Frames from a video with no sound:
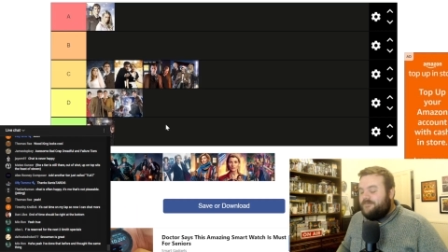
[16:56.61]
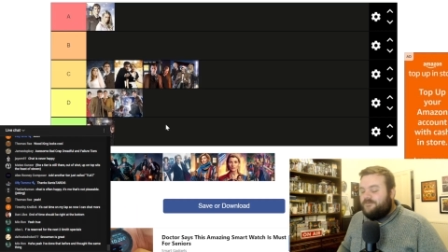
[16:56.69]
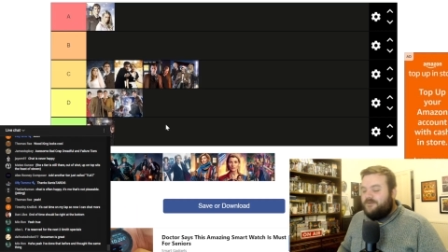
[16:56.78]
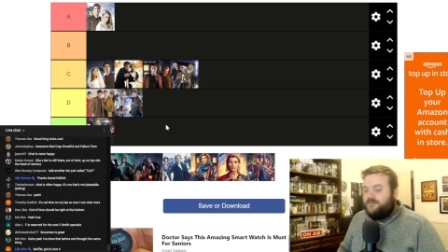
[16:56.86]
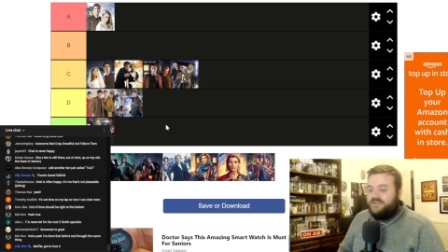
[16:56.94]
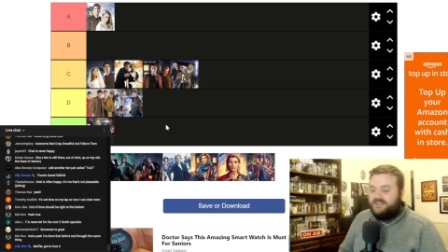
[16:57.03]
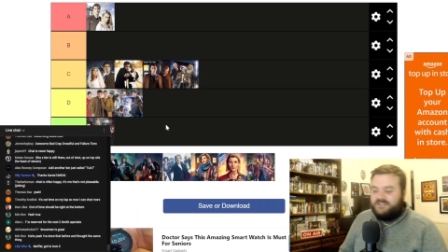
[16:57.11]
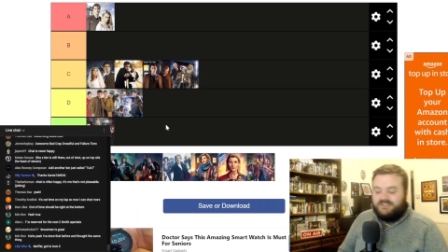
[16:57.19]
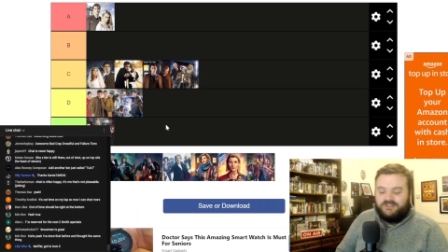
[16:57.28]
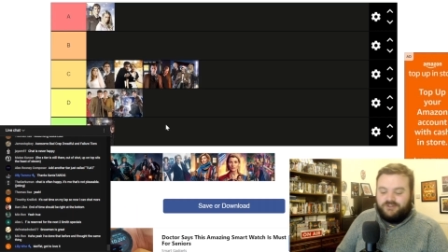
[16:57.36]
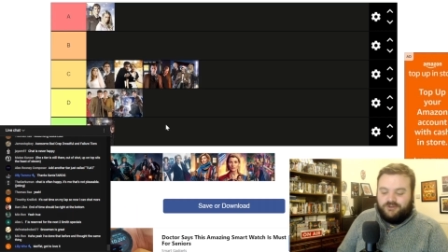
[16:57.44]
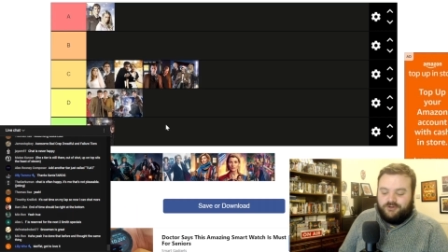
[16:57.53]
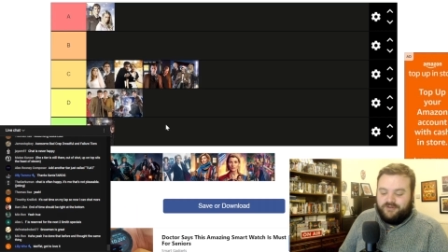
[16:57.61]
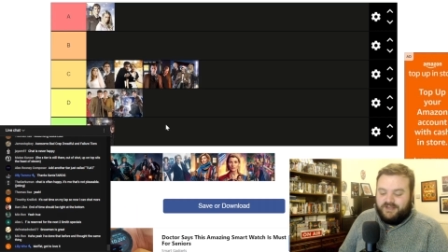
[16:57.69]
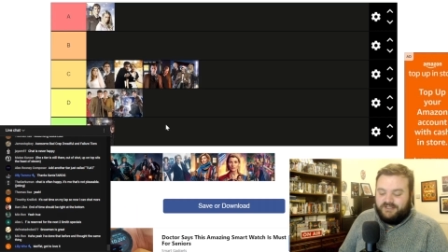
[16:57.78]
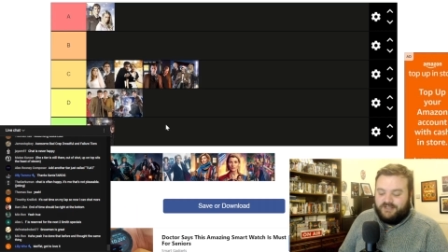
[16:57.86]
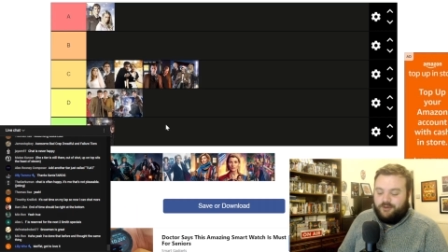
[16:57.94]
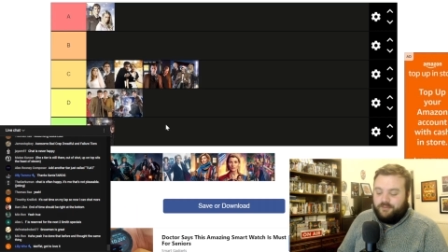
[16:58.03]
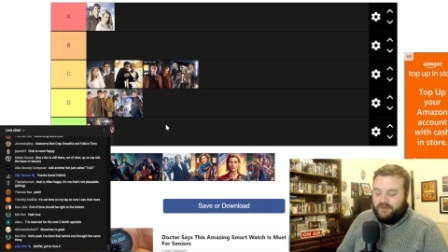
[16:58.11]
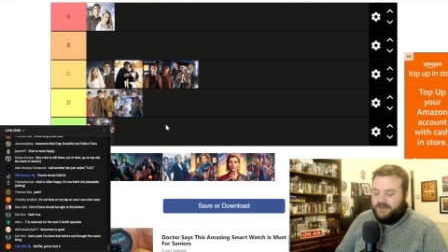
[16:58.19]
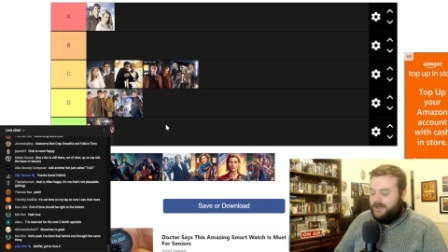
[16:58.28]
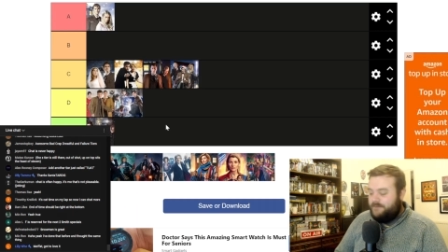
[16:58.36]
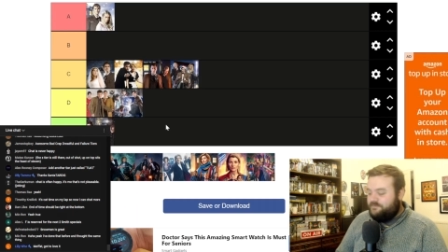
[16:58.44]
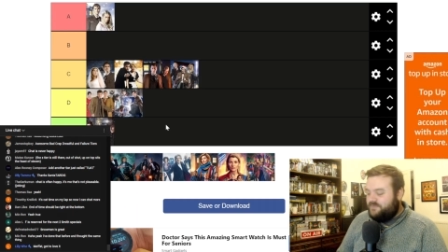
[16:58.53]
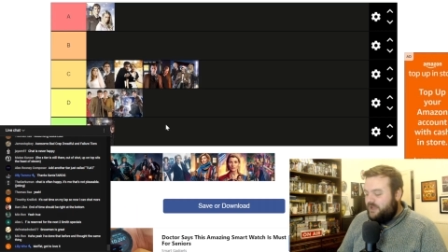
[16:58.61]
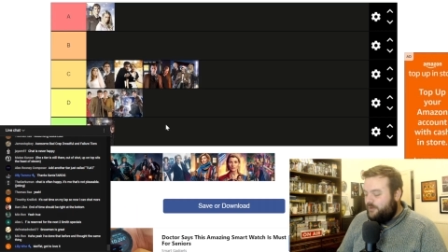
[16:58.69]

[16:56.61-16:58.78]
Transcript: From the story's opener,